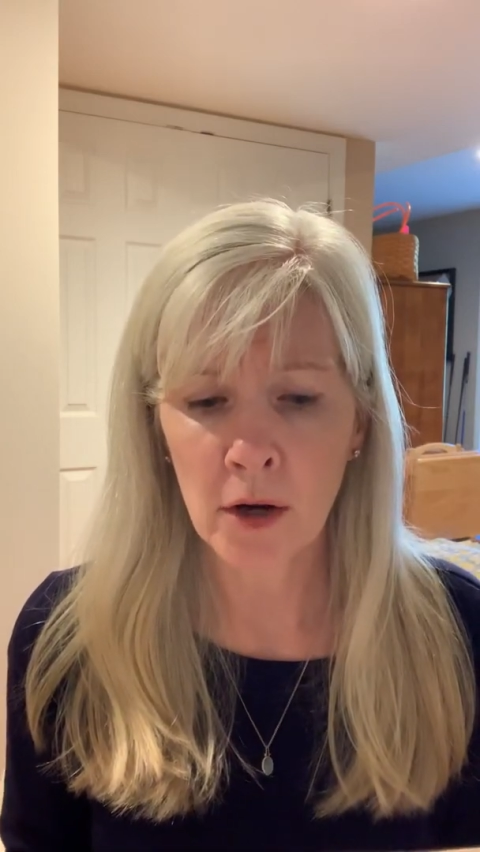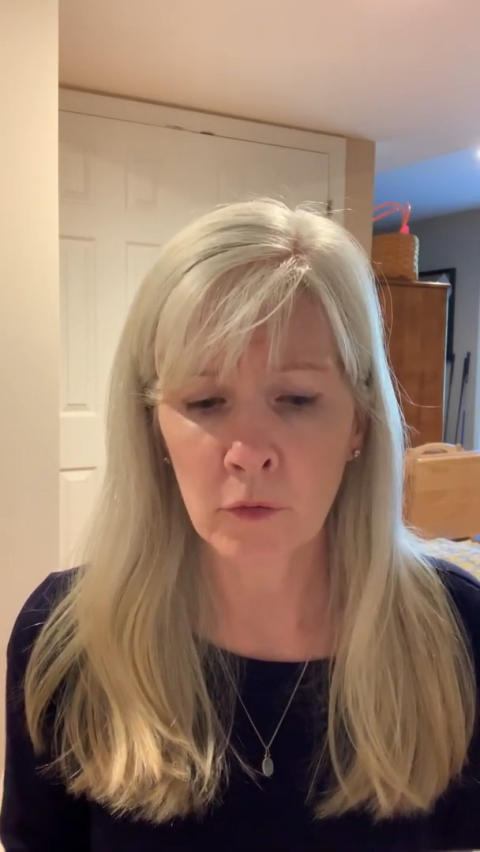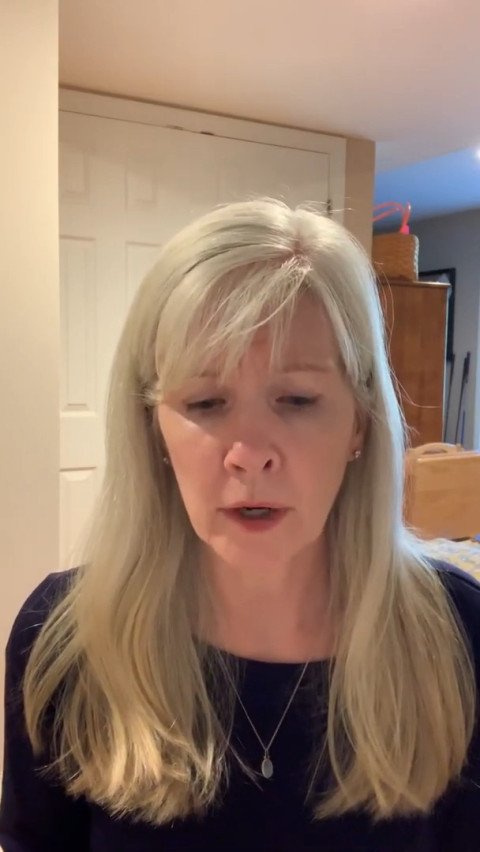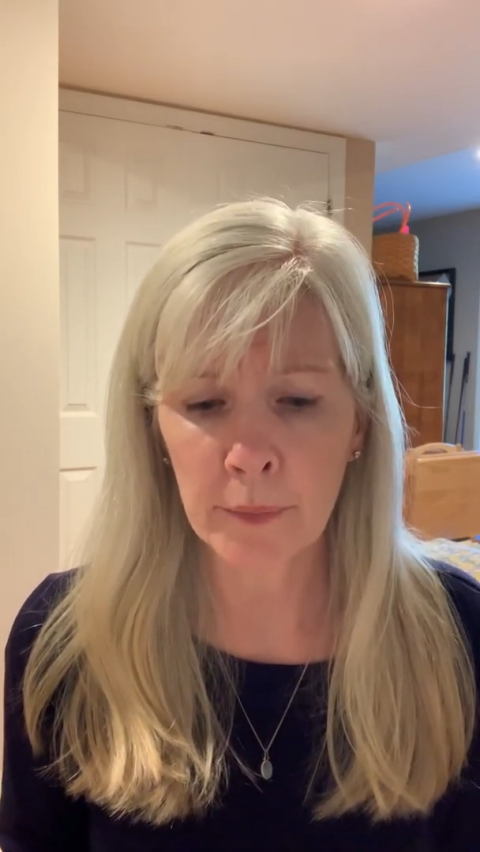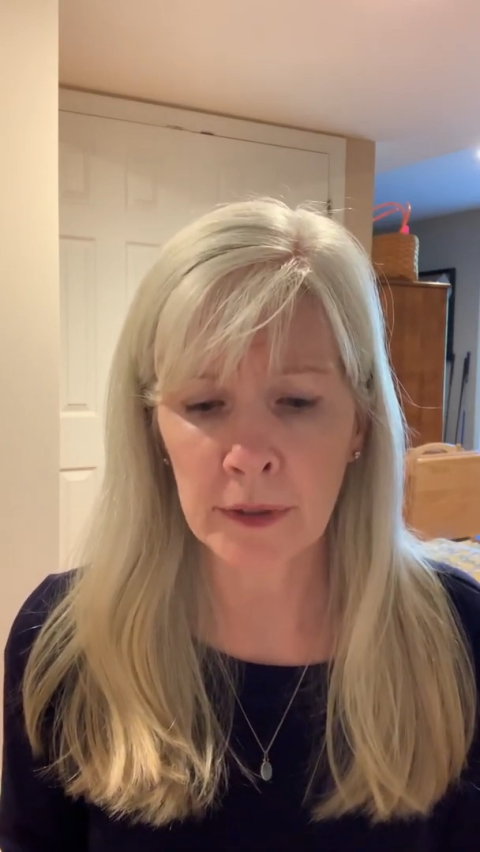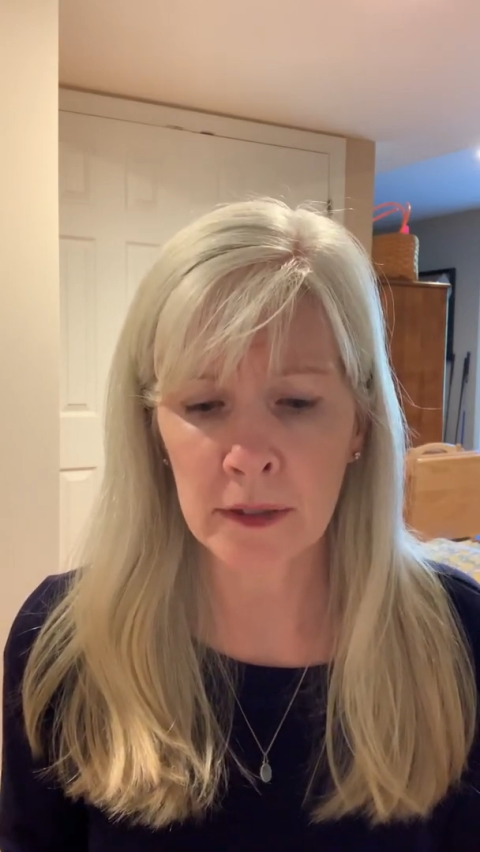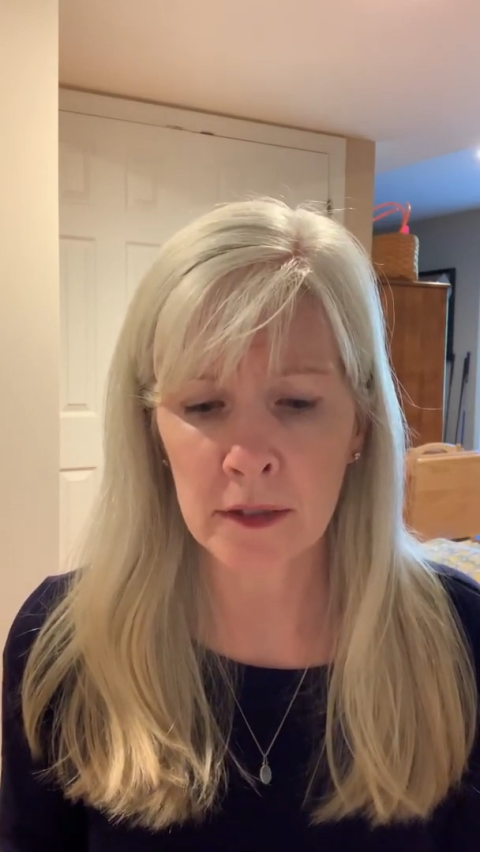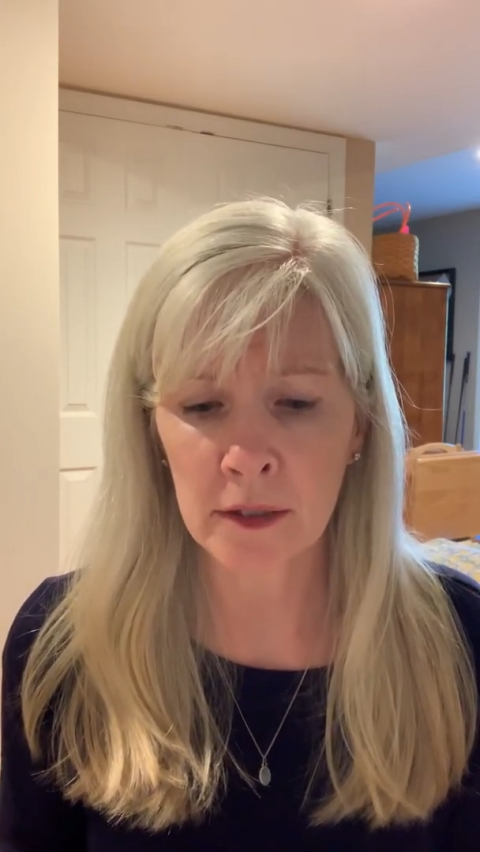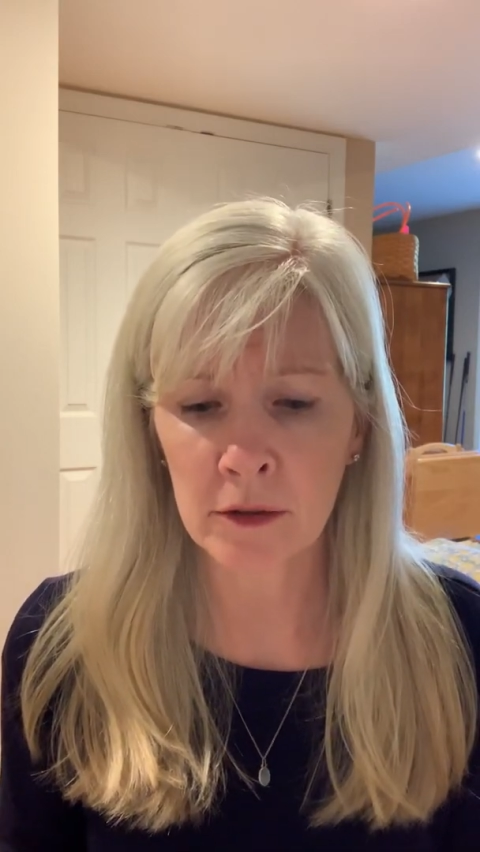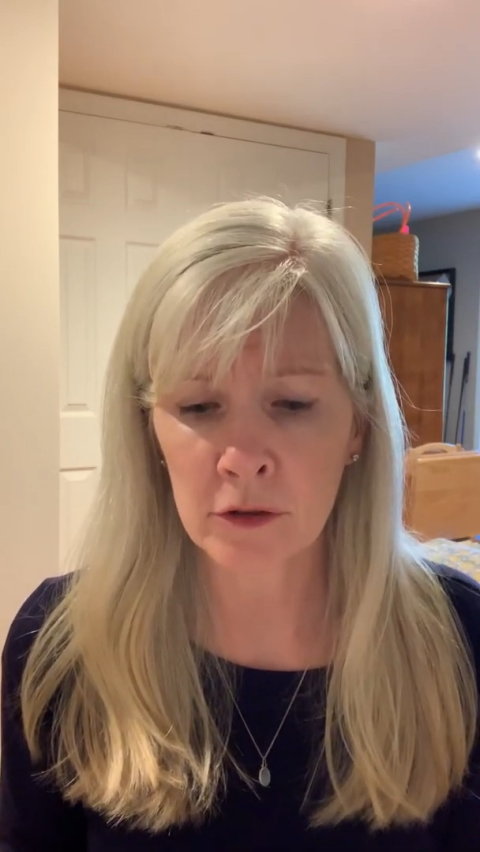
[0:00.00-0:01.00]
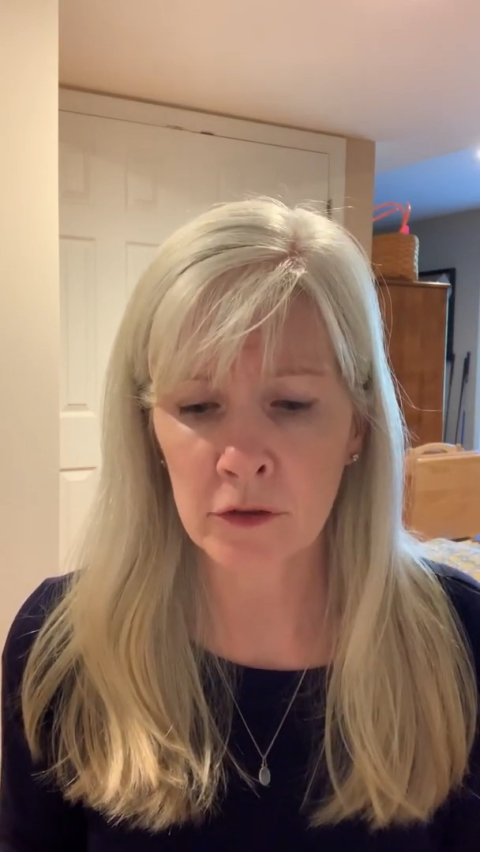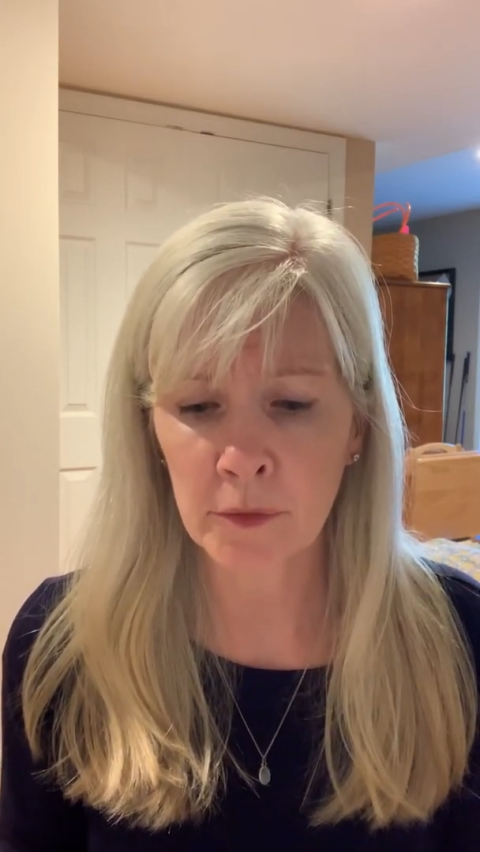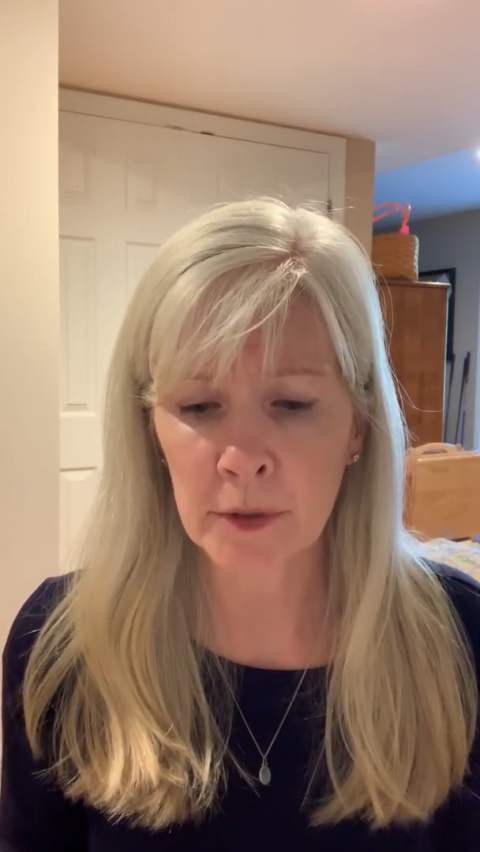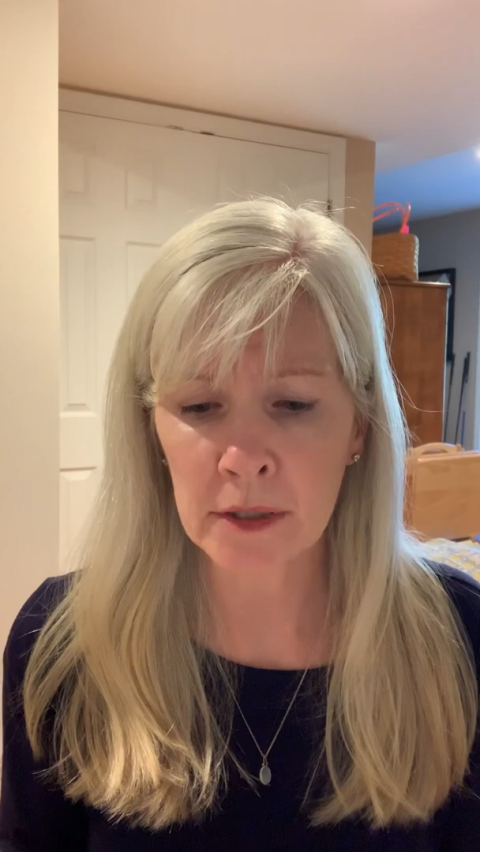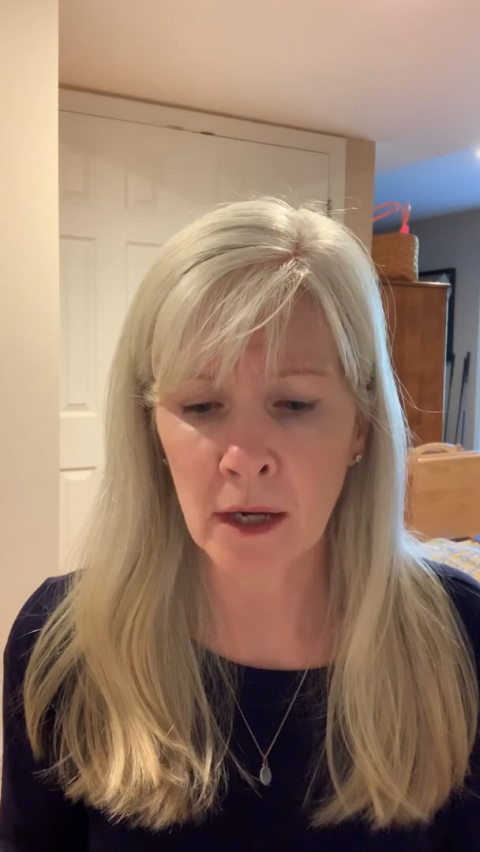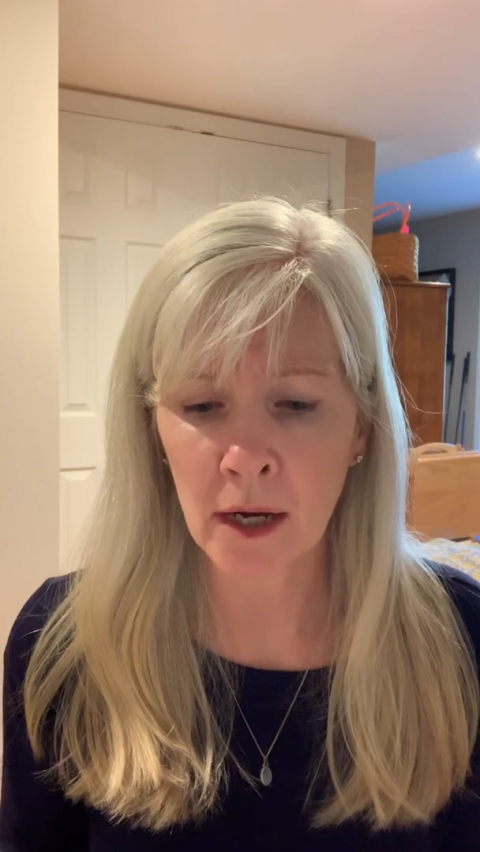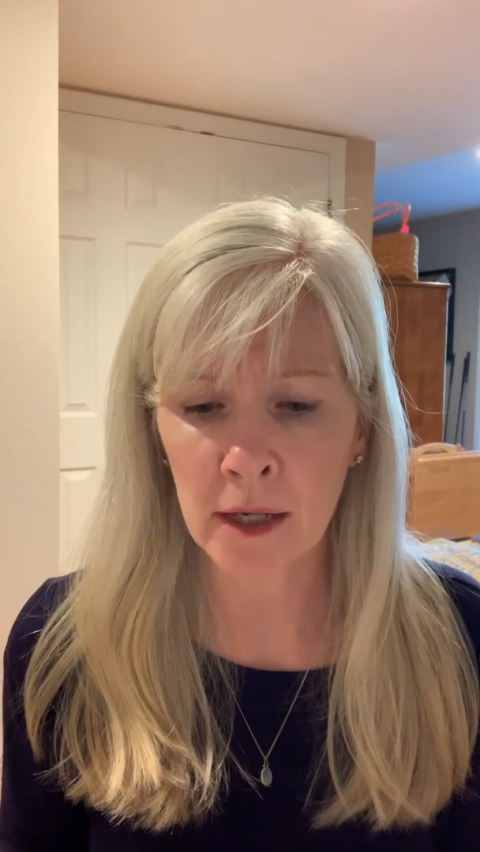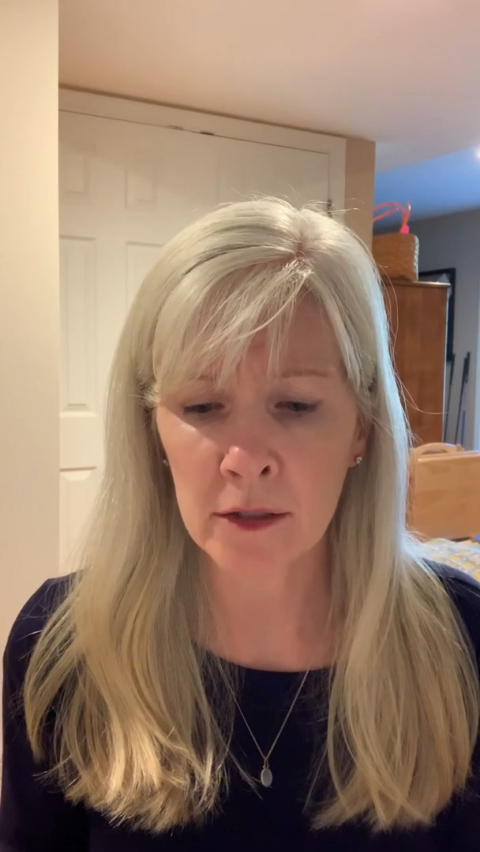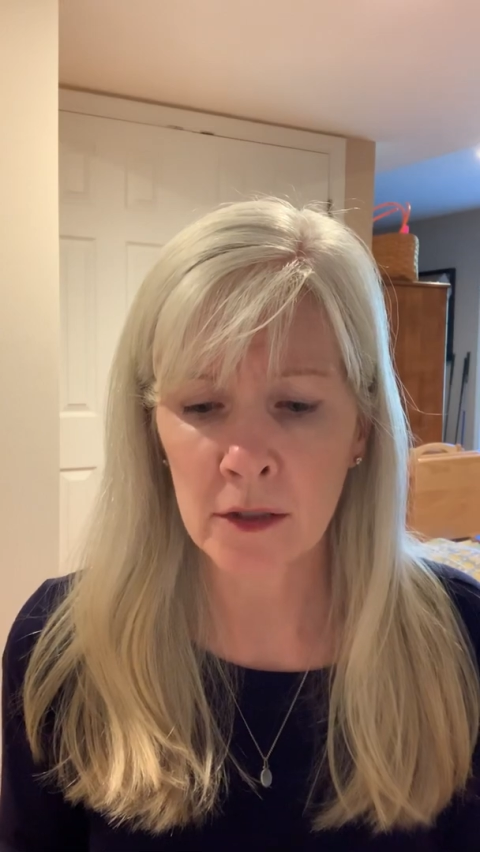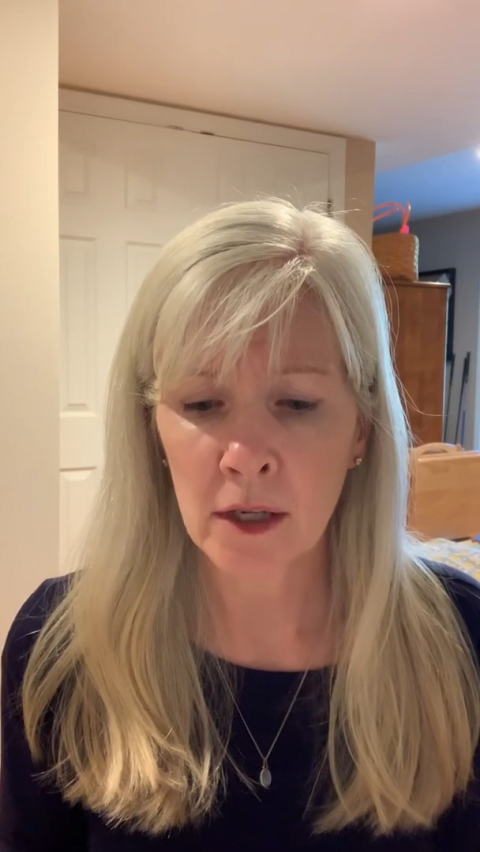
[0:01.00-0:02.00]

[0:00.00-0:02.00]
wiping the tears from his eyes